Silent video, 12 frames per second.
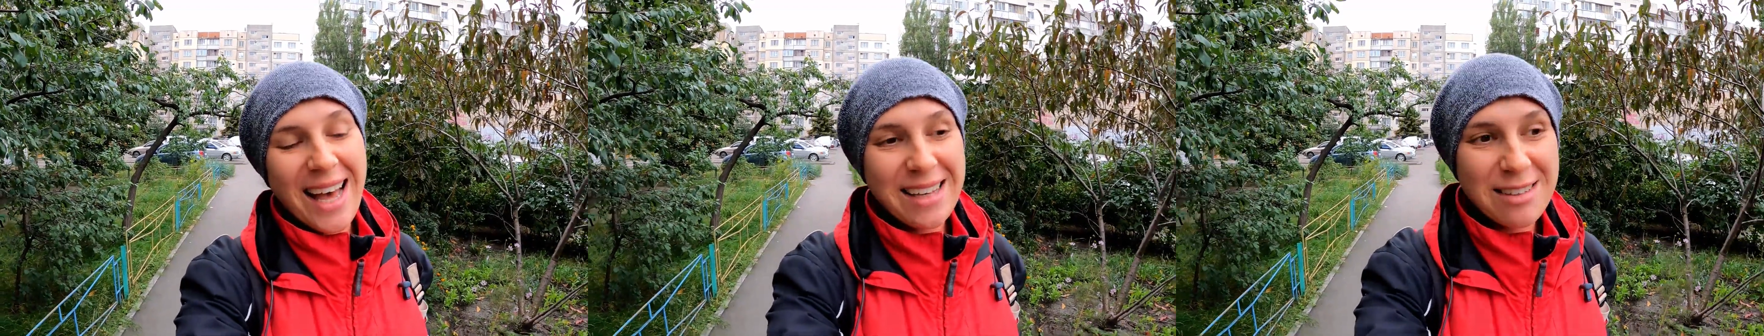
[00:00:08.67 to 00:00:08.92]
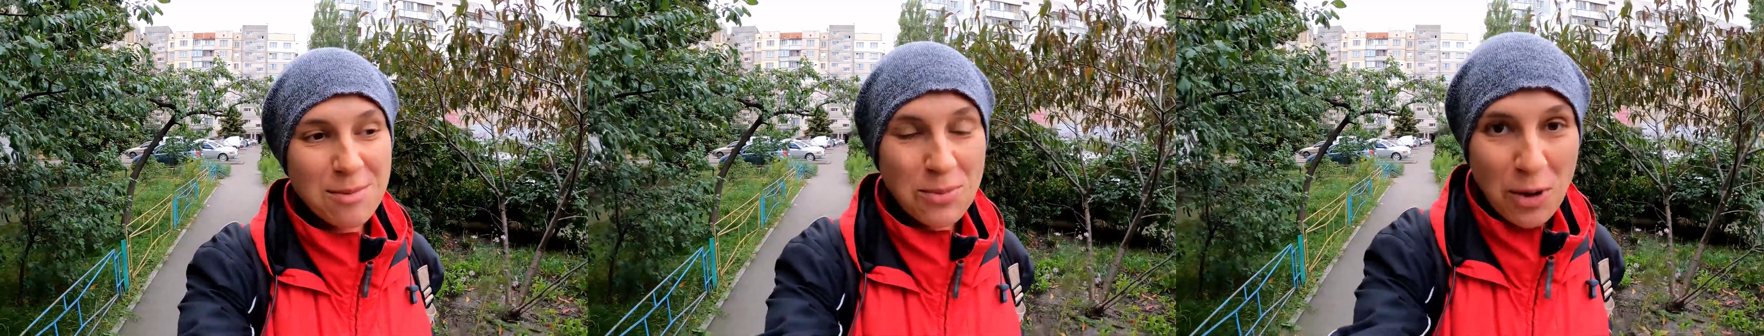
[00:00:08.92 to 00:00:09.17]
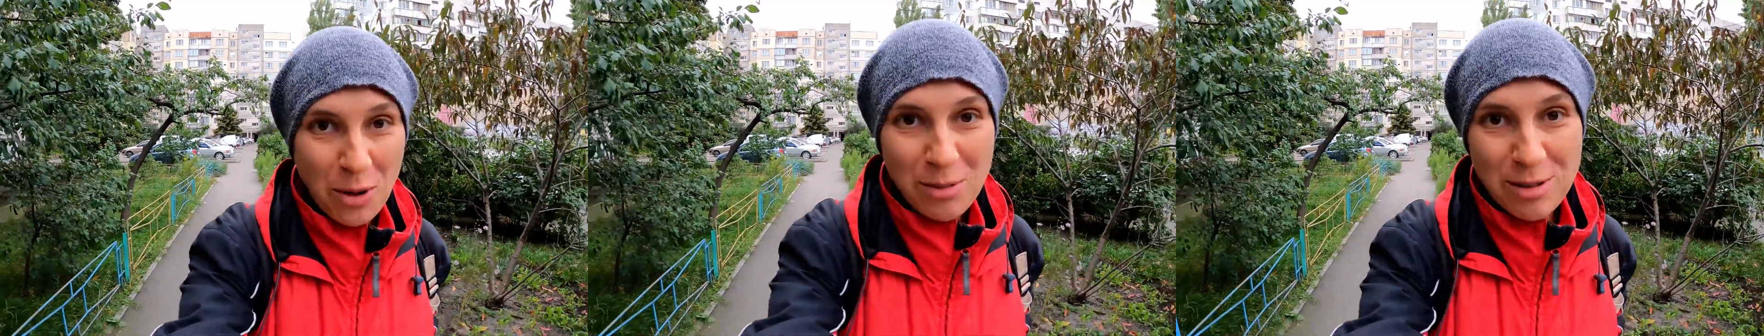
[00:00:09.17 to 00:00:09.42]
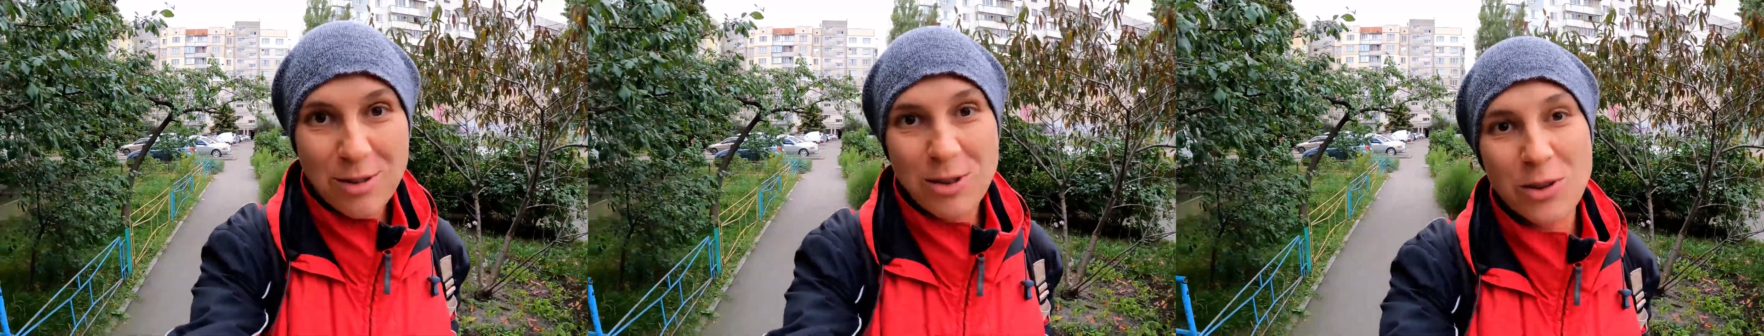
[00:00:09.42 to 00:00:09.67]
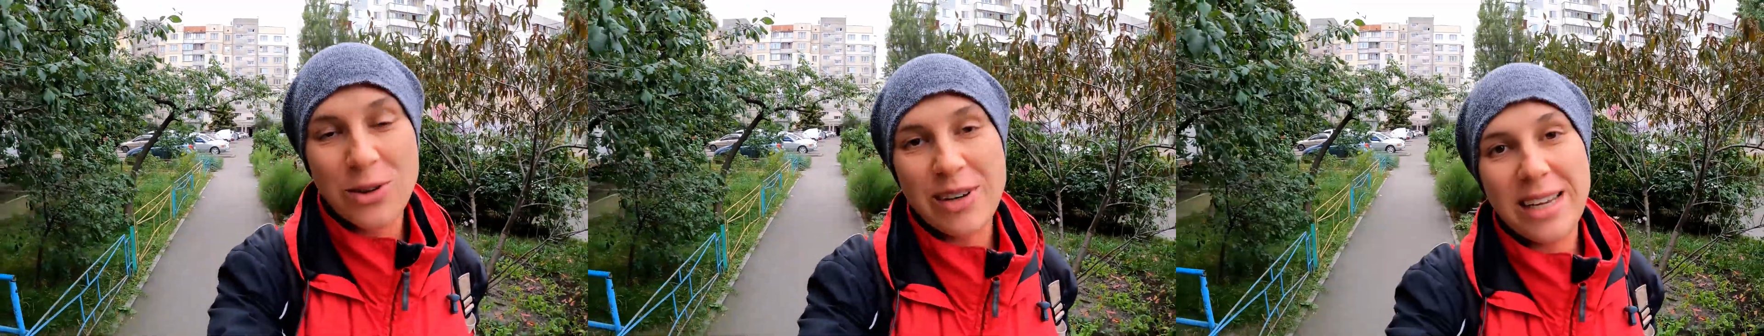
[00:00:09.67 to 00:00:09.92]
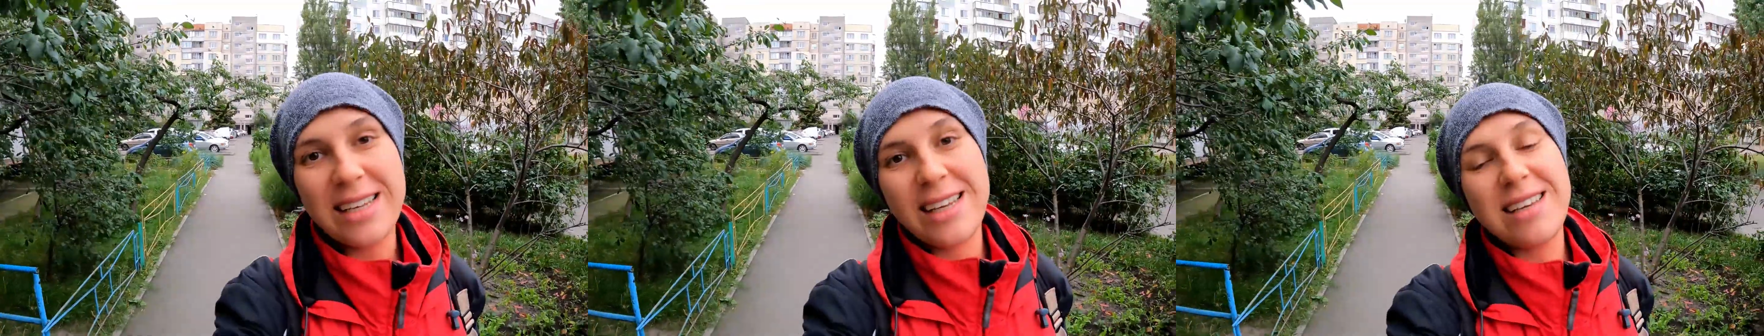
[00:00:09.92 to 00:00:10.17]
And as promised,
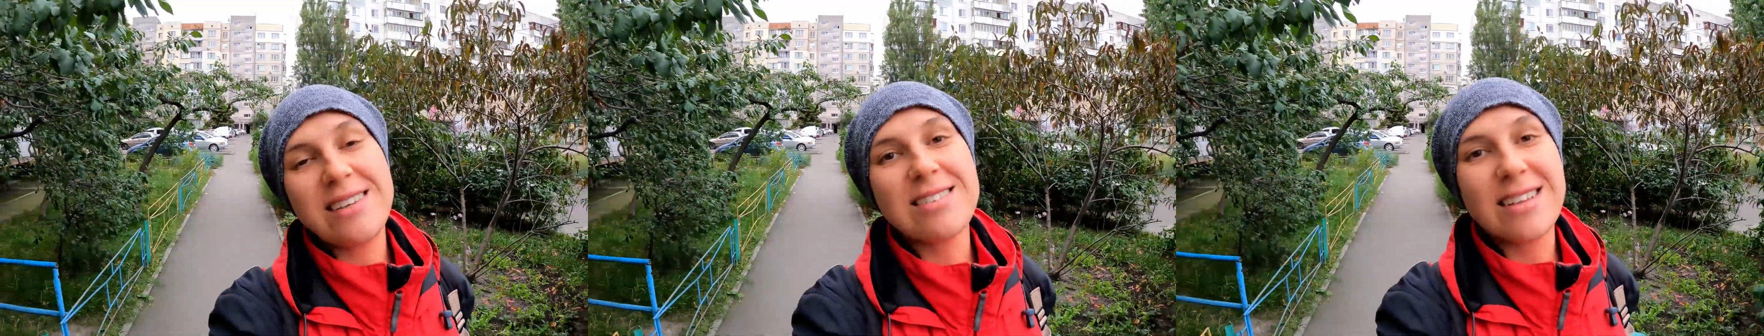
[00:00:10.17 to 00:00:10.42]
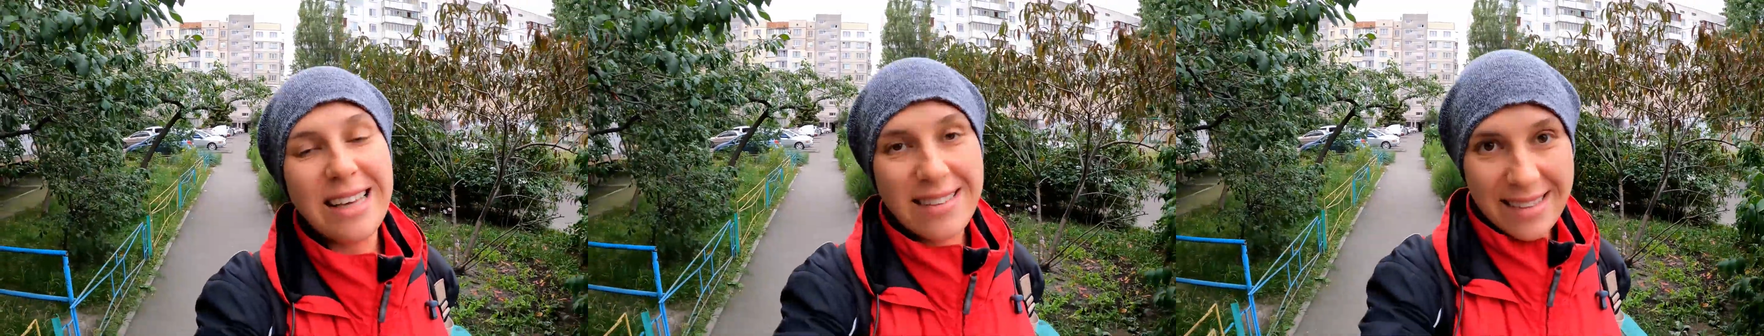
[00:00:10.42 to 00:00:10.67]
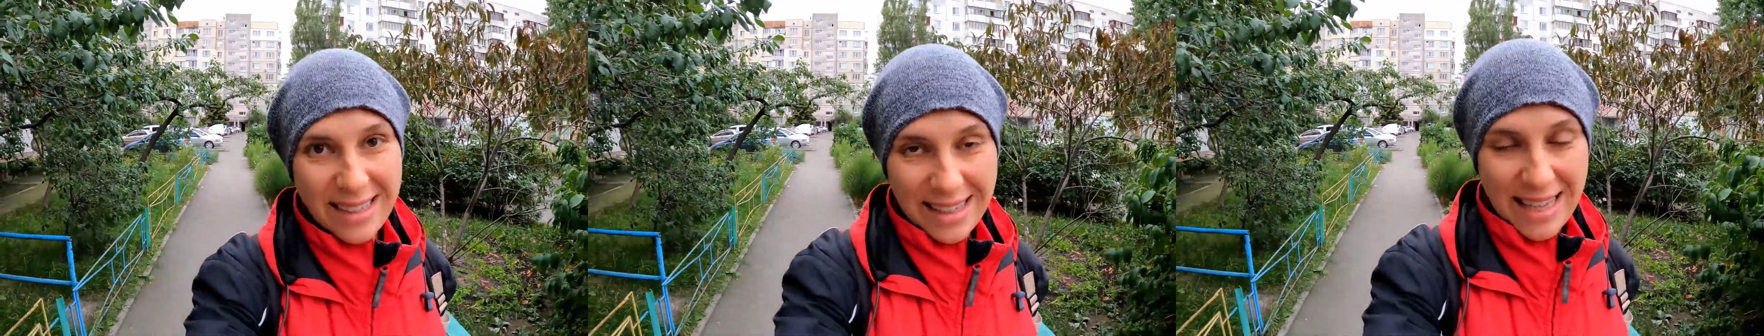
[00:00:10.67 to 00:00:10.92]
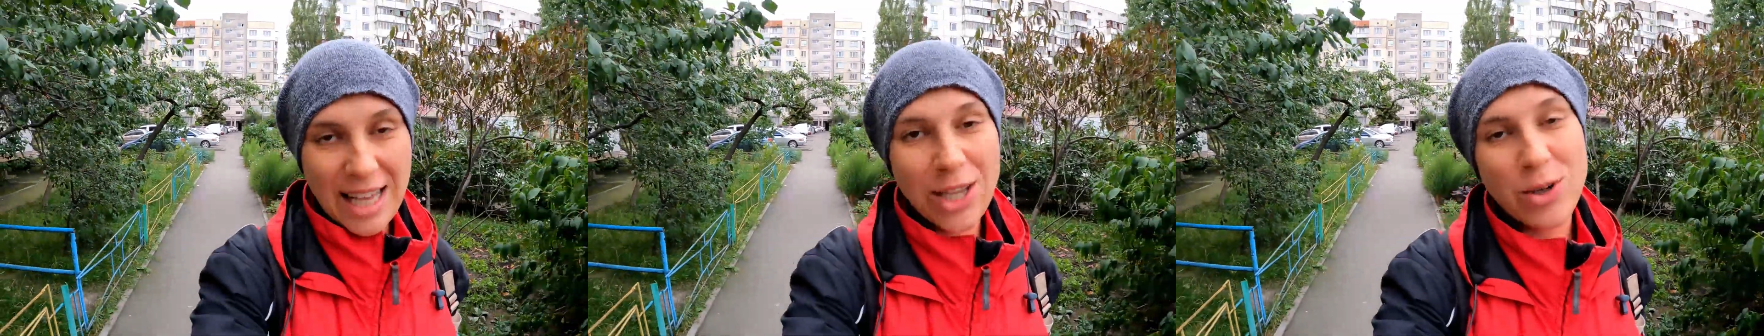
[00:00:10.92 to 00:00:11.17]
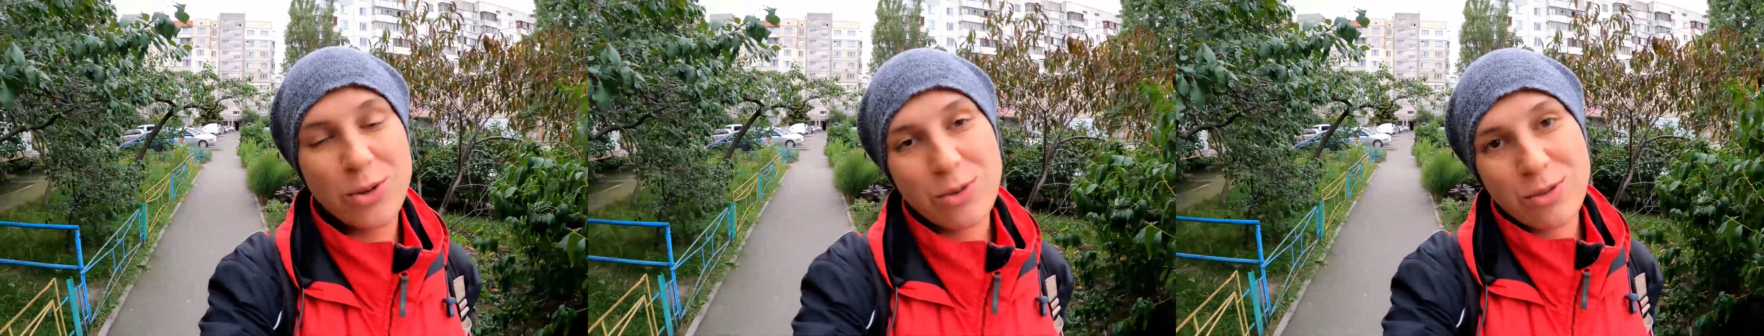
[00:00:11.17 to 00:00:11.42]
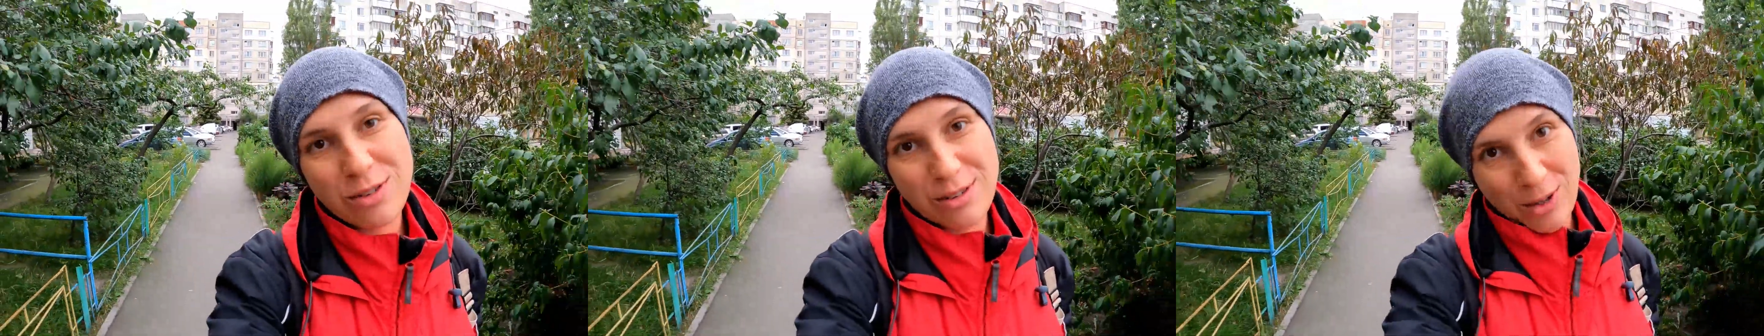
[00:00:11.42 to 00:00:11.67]
Ukraine is in the yellow
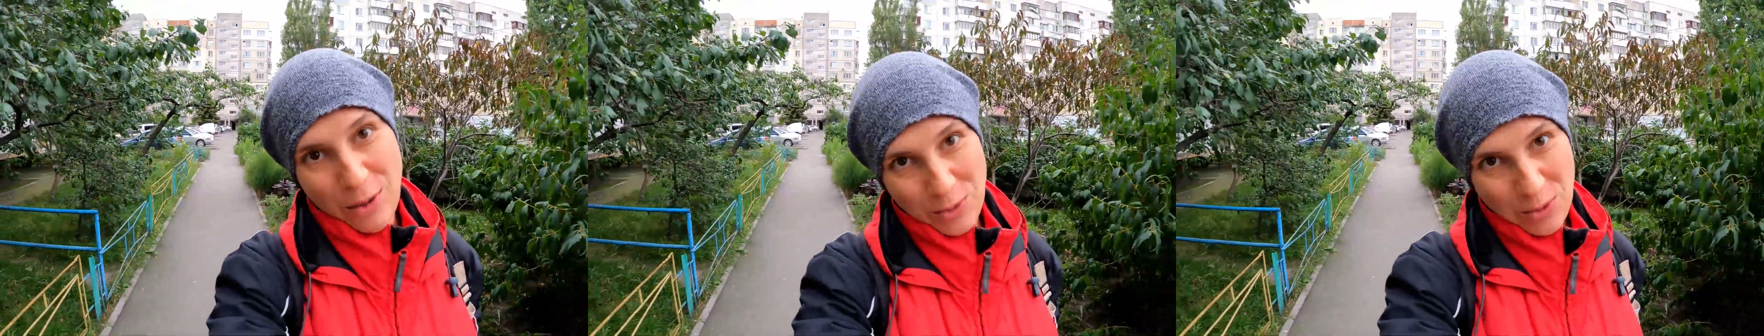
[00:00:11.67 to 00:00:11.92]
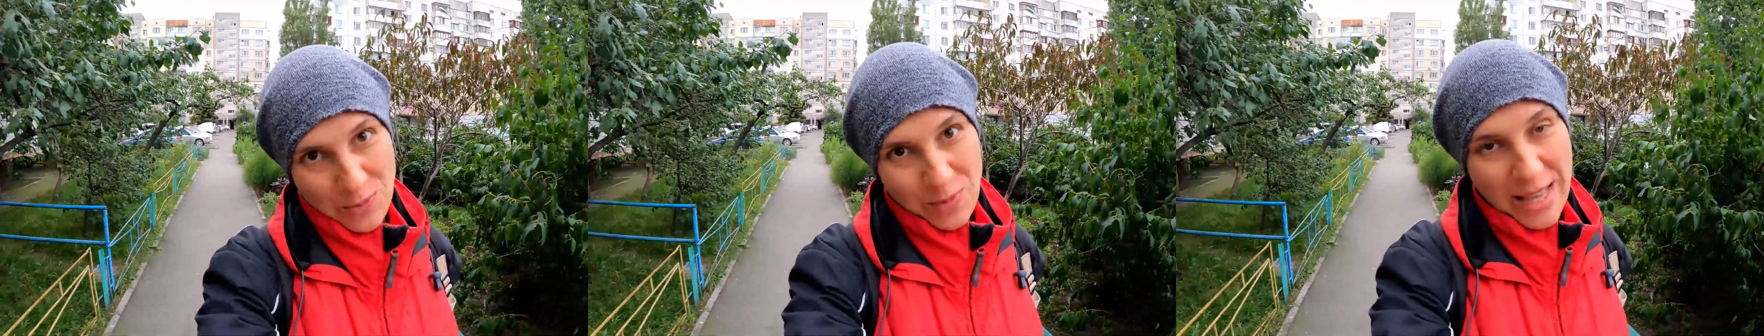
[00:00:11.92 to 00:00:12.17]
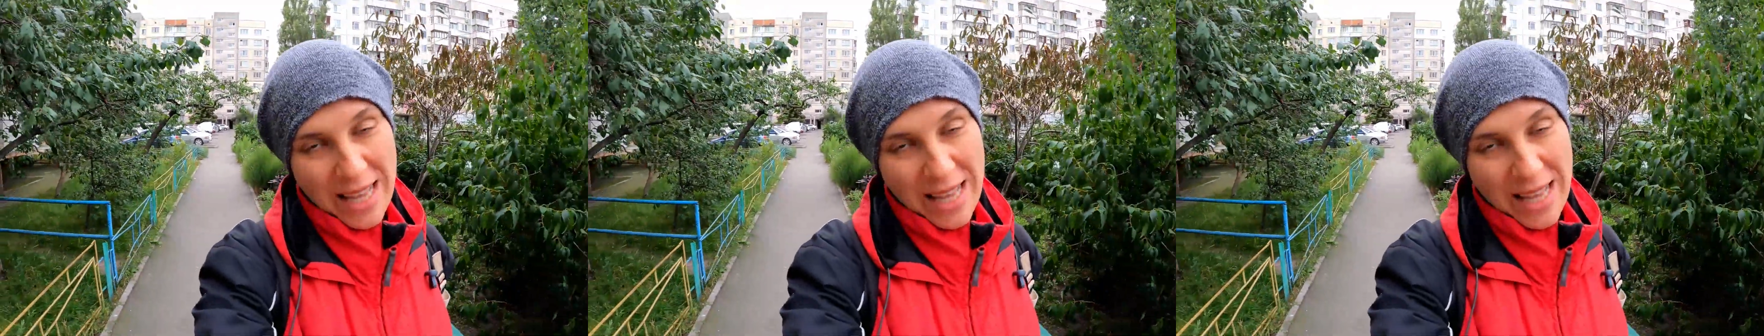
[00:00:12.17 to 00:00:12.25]
zone.